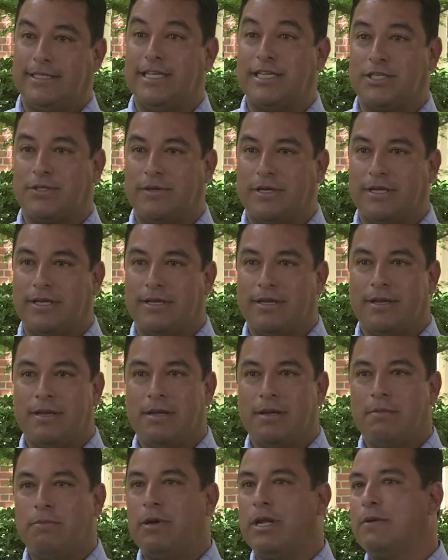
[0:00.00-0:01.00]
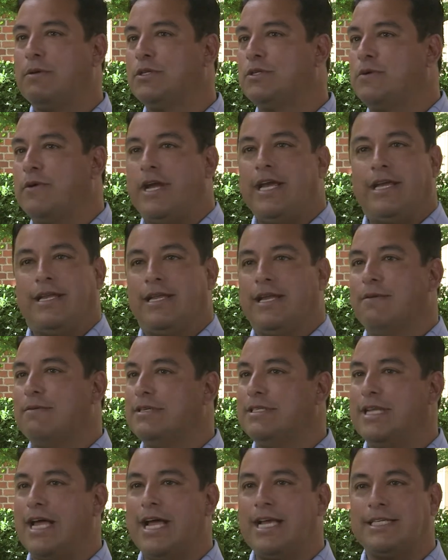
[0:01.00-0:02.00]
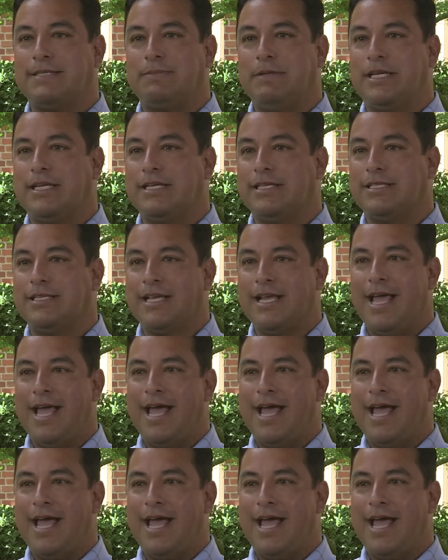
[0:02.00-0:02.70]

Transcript: district, but it was great. It was nice because